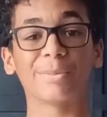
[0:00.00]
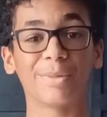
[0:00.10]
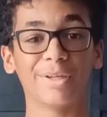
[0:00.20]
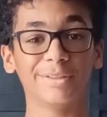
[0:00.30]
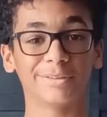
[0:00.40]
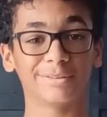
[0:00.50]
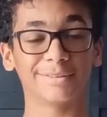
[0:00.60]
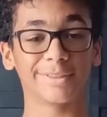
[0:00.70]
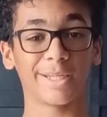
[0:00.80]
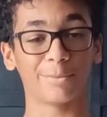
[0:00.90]
But
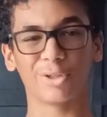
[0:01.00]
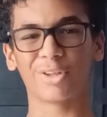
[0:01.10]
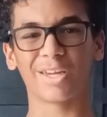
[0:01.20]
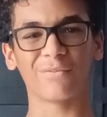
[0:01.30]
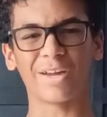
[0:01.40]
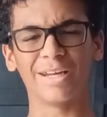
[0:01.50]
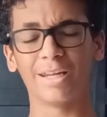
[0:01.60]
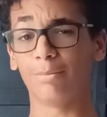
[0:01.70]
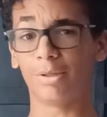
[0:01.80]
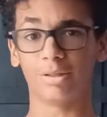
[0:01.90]
I'm sure they can find
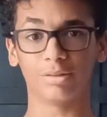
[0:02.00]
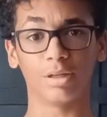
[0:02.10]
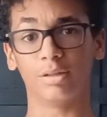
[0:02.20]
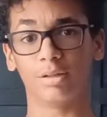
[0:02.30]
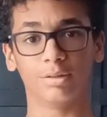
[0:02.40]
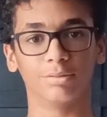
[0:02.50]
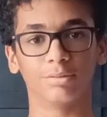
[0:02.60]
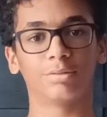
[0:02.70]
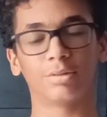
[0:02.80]
out because I know.